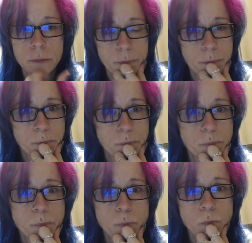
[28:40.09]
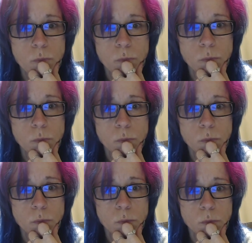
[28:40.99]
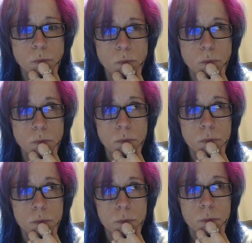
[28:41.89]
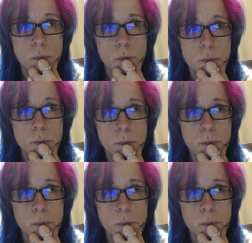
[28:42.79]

Nothing is said.